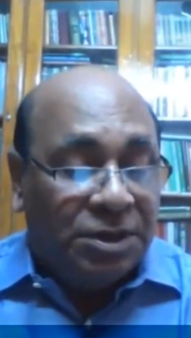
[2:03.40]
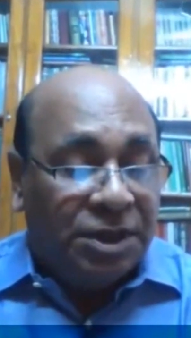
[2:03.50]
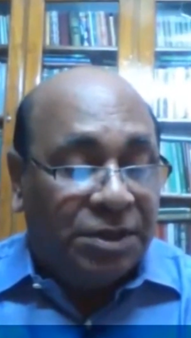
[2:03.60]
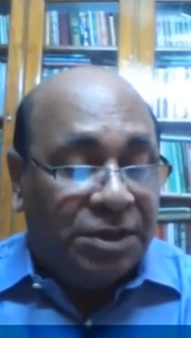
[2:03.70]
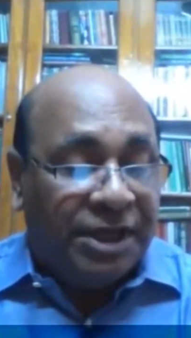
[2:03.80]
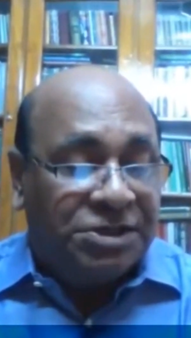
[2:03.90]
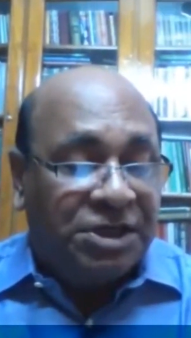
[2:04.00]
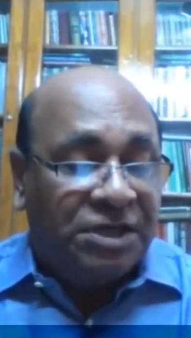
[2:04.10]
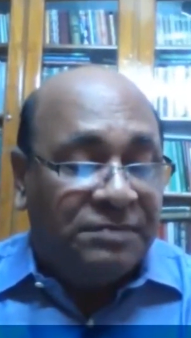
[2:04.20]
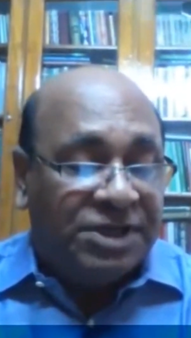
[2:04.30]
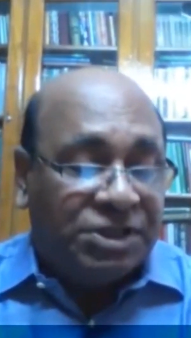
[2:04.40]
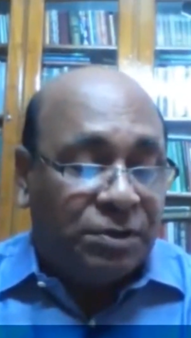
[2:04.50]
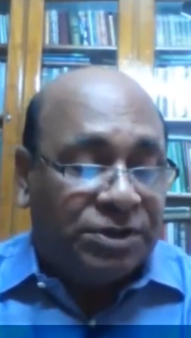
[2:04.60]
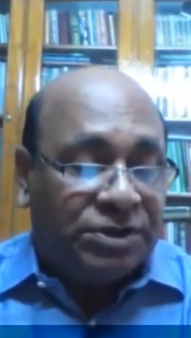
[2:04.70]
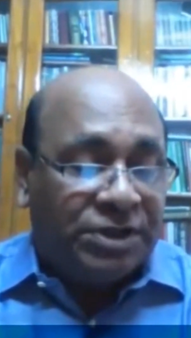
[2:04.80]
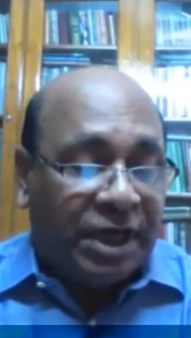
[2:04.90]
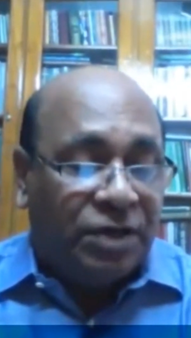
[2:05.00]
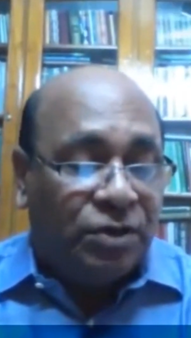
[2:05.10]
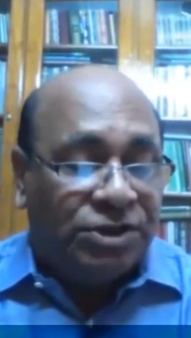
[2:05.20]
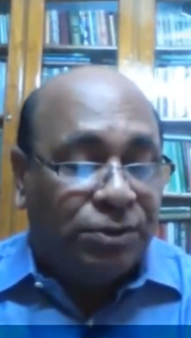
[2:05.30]
then that investors
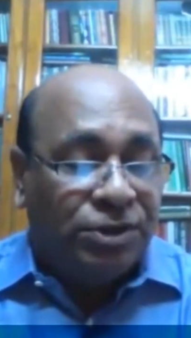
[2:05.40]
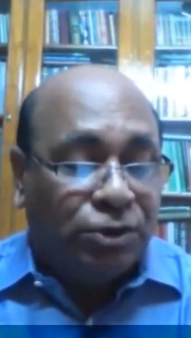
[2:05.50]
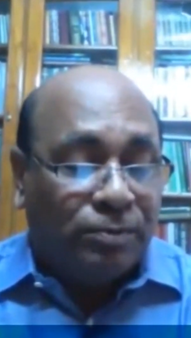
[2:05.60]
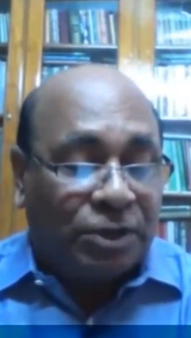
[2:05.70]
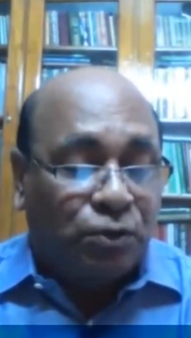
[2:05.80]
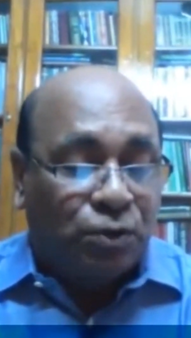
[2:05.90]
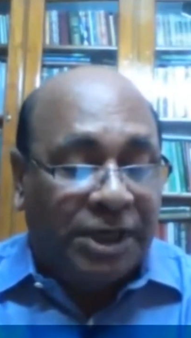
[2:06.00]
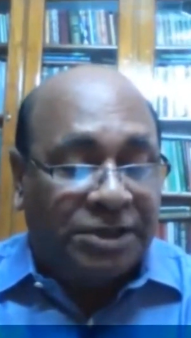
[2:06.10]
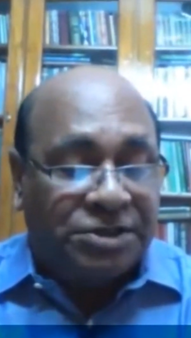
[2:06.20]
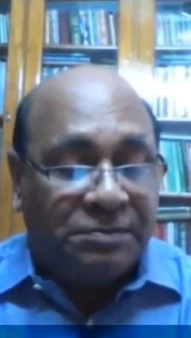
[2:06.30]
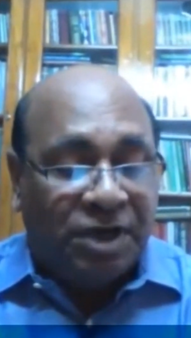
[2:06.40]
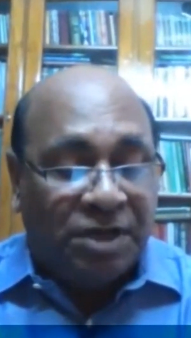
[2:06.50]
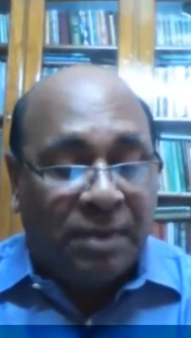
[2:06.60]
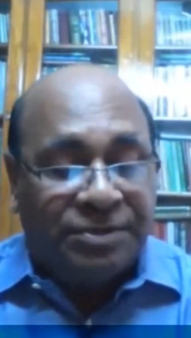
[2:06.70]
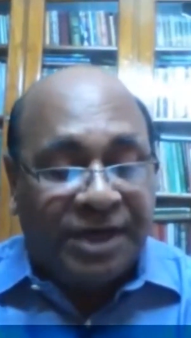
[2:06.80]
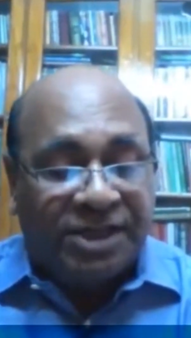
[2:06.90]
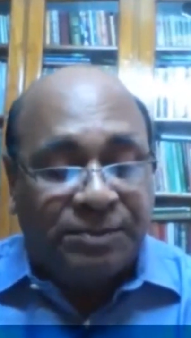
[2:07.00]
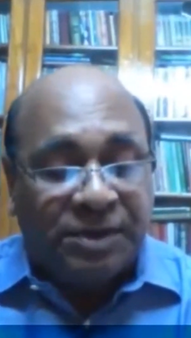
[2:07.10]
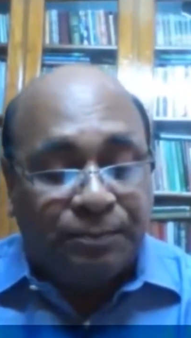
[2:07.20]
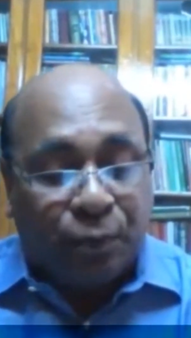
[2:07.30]
can switch over to that minimum tax
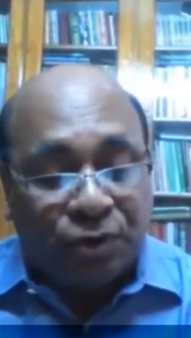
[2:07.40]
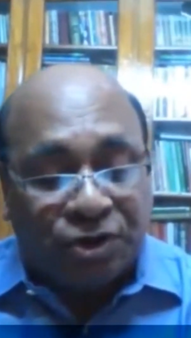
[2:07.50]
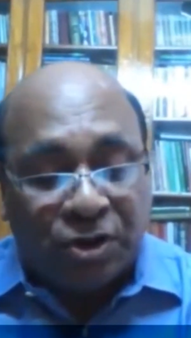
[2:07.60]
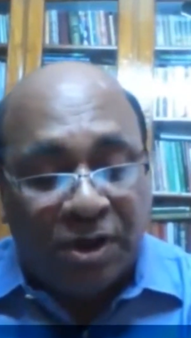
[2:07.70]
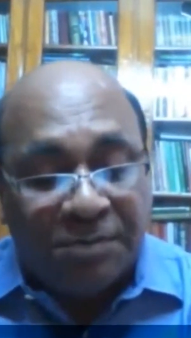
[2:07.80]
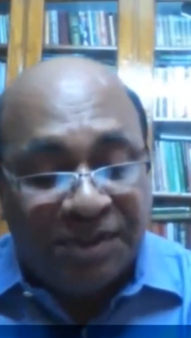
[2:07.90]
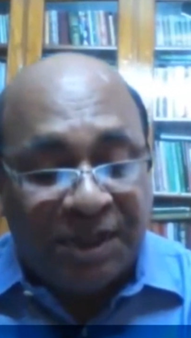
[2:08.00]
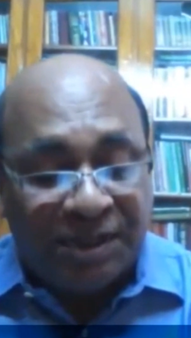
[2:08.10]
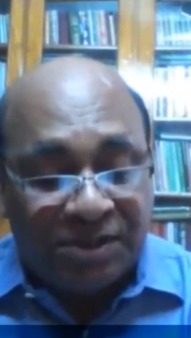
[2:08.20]
imposed business.